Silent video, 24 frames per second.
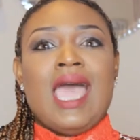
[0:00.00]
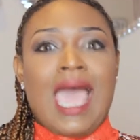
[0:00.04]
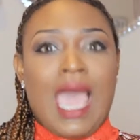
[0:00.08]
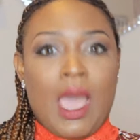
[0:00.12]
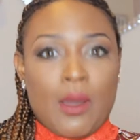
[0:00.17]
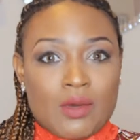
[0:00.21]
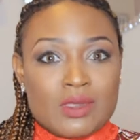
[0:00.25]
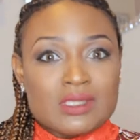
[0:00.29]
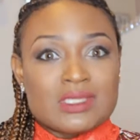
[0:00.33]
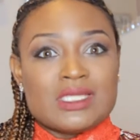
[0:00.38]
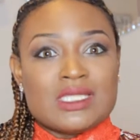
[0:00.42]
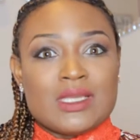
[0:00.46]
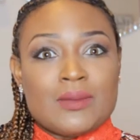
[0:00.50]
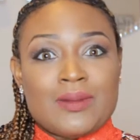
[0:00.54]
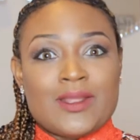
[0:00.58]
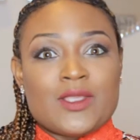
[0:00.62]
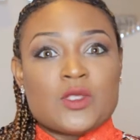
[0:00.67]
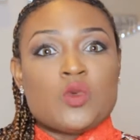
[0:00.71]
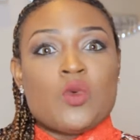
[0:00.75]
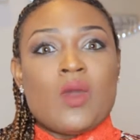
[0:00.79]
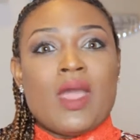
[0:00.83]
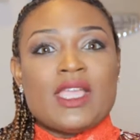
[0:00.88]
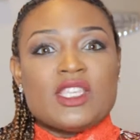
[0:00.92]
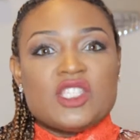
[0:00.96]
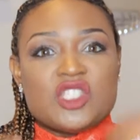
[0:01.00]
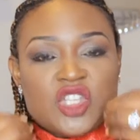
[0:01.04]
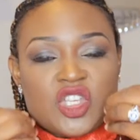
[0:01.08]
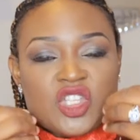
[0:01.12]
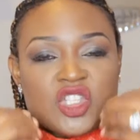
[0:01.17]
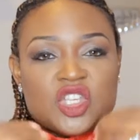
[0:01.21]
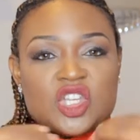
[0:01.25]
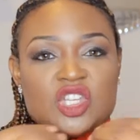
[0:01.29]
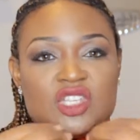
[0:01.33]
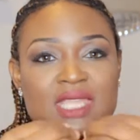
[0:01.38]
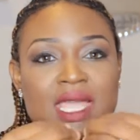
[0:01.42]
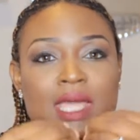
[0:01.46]
I was in a place where I
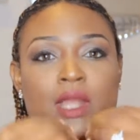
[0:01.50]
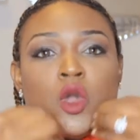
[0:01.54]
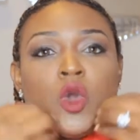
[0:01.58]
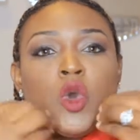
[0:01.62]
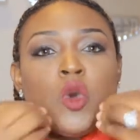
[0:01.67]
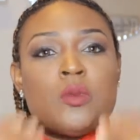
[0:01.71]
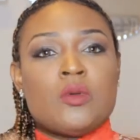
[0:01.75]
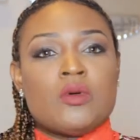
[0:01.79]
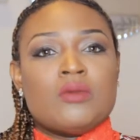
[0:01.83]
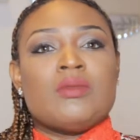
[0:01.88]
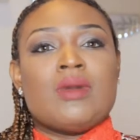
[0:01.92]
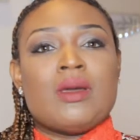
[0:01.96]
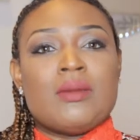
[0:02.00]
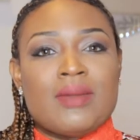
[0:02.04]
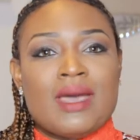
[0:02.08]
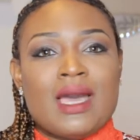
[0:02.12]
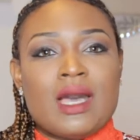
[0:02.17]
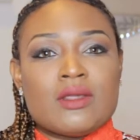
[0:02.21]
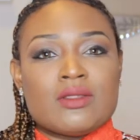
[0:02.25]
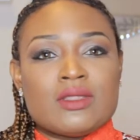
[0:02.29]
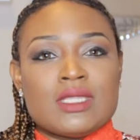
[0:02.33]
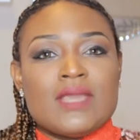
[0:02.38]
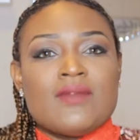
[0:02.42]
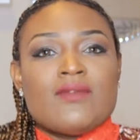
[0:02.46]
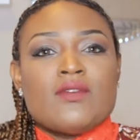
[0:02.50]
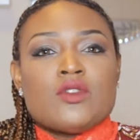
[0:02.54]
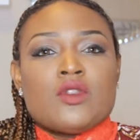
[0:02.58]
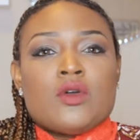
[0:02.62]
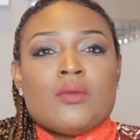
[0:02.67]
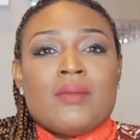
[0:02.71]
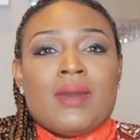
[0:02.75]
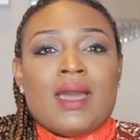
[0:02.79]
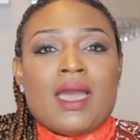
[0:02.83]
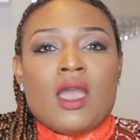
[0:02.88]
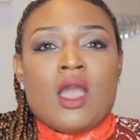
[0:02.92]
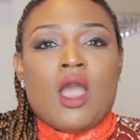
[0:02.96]
just could not open my mouth. Even though
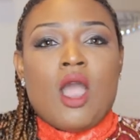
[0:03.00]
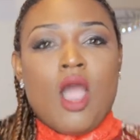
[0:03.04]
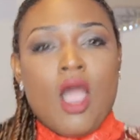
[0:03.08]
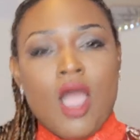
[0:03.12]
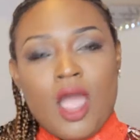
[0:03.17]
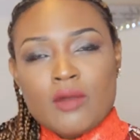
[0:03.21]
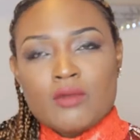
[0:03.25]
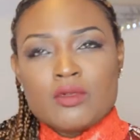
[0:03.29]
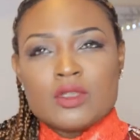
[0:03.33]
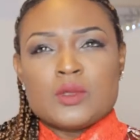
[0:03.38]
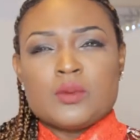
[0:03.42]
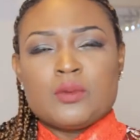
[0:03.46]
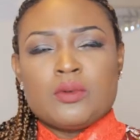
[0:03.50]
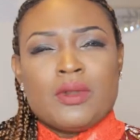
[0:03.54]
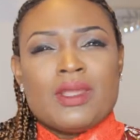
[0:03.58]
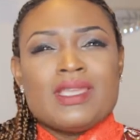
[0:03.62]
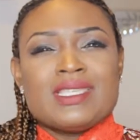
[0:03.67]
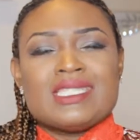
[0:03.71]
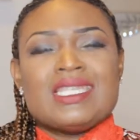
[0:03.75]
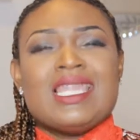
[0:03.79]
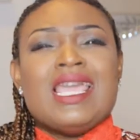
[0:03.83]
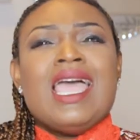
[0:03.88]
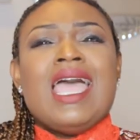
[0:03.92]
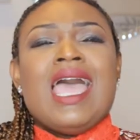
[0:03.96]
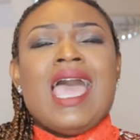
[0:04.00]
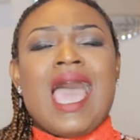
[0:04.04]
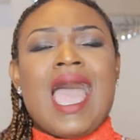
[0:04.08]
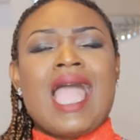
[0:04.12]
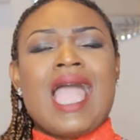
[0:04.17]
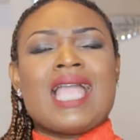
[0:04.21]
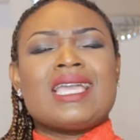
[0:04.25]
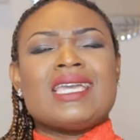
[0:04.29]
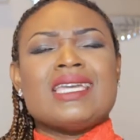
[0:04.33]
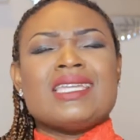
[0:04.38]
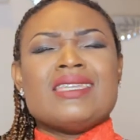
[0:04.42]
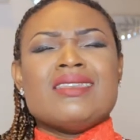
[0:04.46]
my heart was praising, I
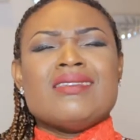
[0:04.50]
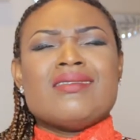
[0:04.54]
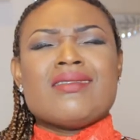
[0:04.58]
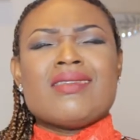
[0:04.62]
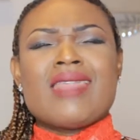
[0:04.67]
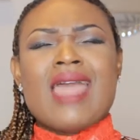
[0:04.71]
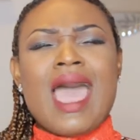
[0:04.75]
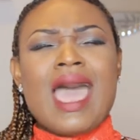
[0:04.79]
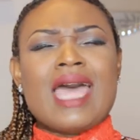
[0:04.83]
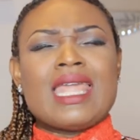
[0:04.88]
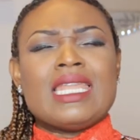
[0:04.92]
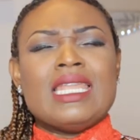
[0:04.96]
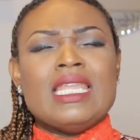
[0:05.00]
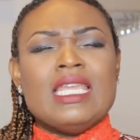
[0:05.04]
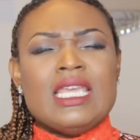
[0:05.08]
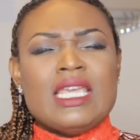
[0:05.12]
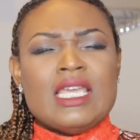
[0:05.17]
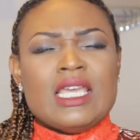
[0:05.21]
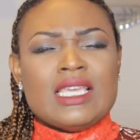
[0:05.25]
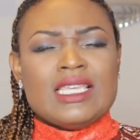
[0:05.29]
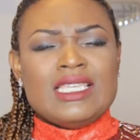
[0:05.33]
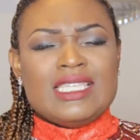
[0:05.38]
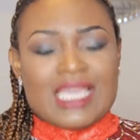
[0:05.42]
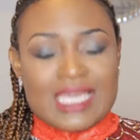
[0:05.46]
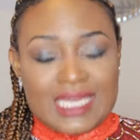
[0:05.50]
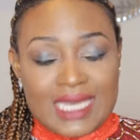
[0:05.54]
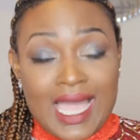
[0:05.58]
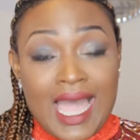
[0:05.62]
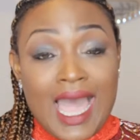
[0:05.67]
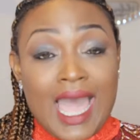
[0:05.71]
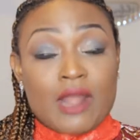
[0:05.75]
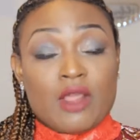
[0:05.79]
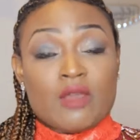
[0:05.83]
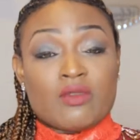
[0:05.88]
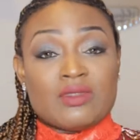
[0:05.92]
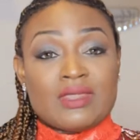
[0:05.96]
could not get
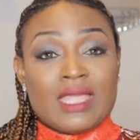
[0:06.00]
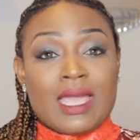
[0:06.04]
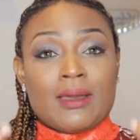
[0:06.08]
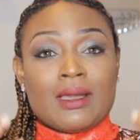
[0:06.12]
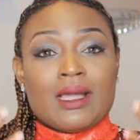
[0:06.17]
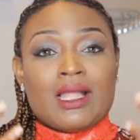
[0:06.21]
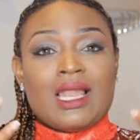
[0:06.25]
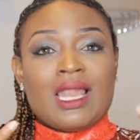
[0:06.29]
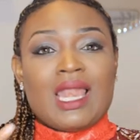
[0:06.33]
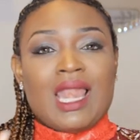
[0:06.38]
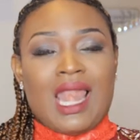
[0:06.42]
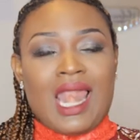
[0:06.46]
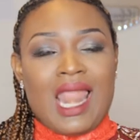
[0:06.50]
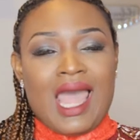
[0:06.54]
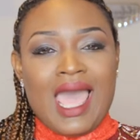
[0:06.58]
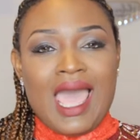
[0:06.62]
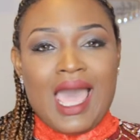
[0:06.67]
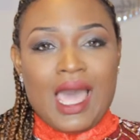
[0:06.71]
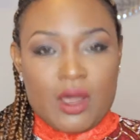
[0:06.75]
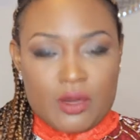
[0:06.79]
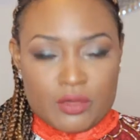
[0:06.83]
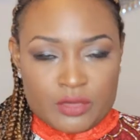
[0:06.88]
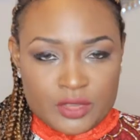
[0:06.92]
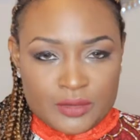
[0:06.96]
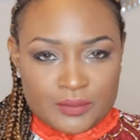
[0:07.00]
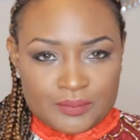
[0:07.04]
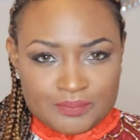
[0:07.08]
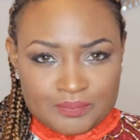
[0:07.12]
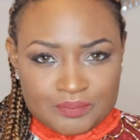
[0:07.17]
out of that cloud.